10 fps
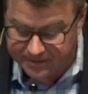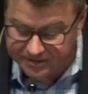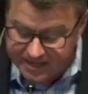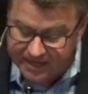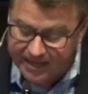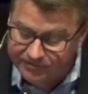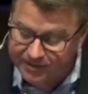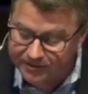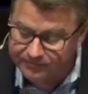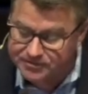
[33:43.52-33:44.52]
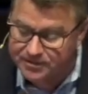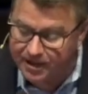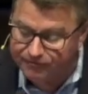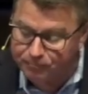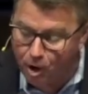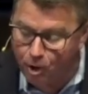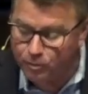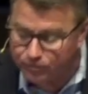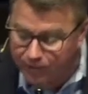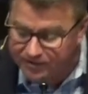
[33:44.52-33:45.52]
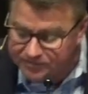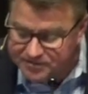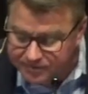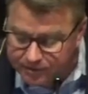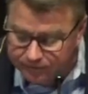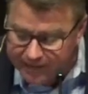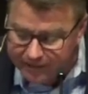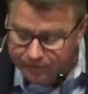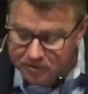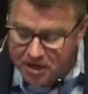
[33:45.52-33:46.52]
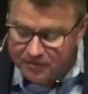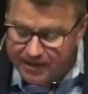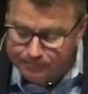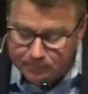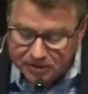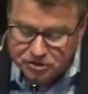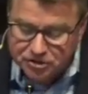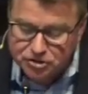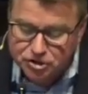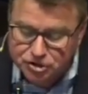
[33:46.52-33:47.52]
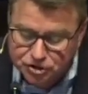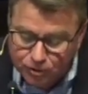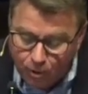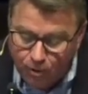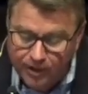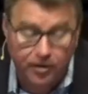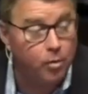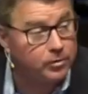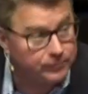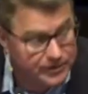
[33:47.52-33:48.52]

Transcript: And yet, at the end of his life, Paul would write this little letter that mentions joy or